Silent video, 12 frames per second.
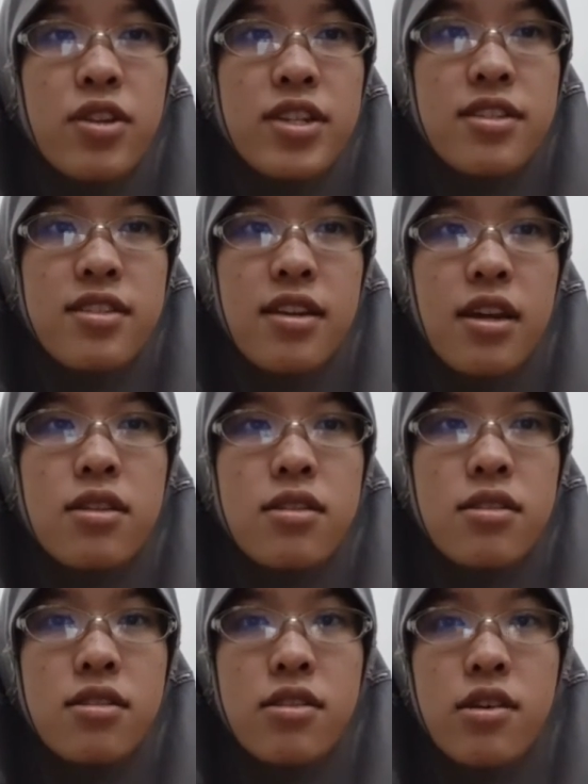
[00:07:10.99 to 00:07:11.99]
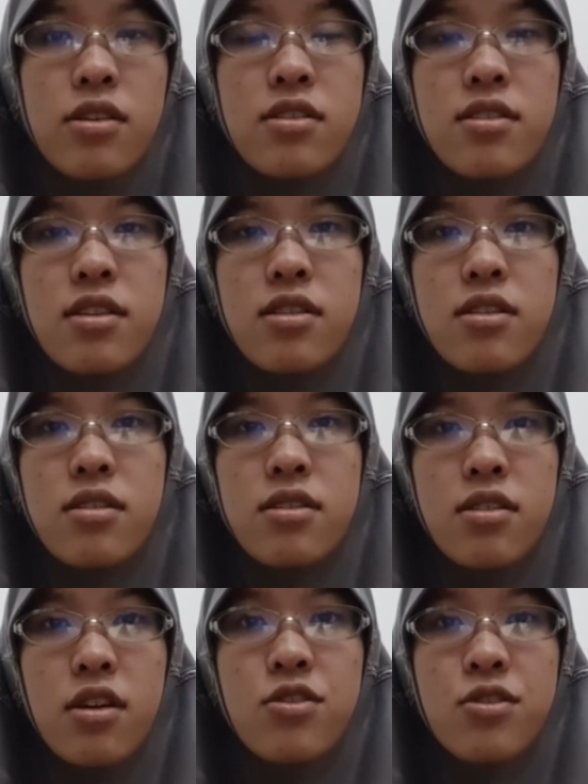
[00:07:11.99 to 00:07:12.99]
instead discussed in the
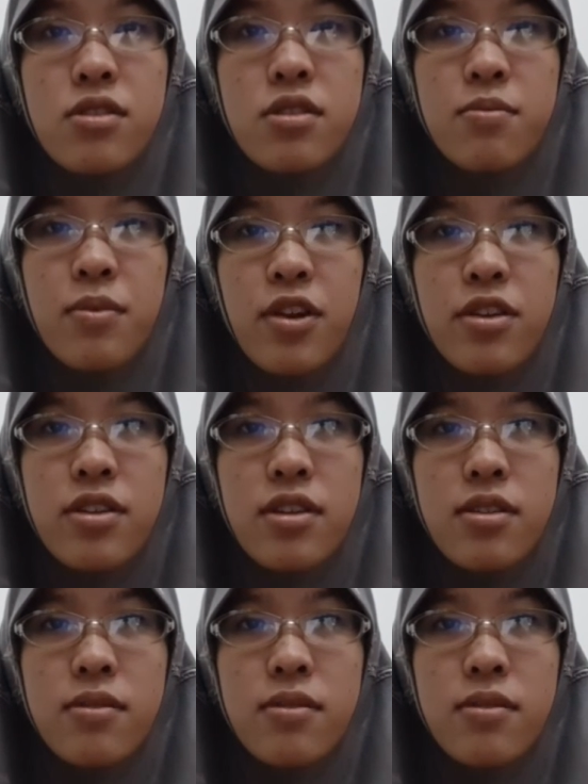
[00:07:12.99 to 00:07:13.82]
discussions part,